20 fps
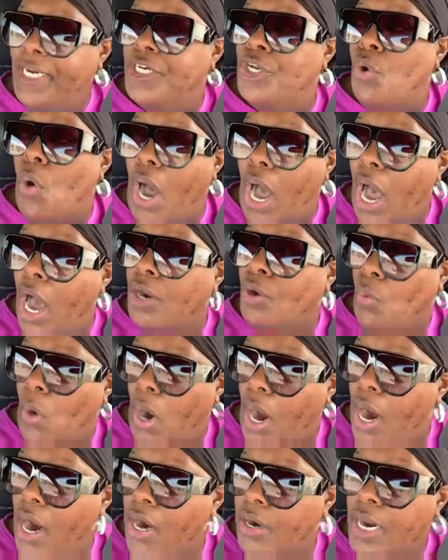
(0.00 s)
You want me to
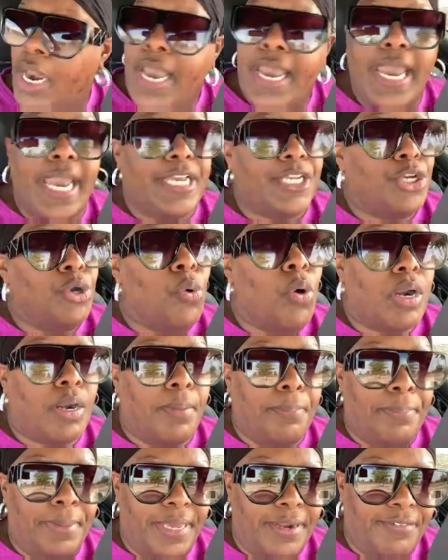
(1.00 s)
do all the work
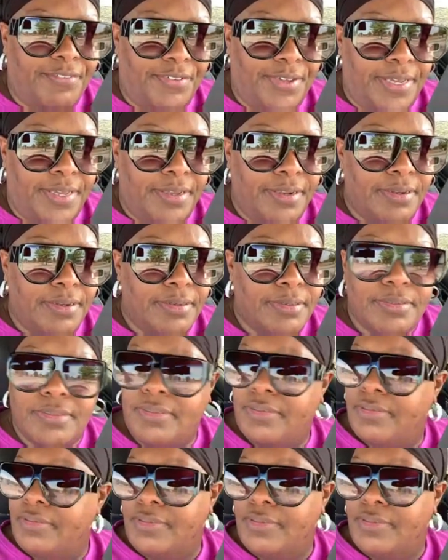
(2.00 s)
and you want to benefit?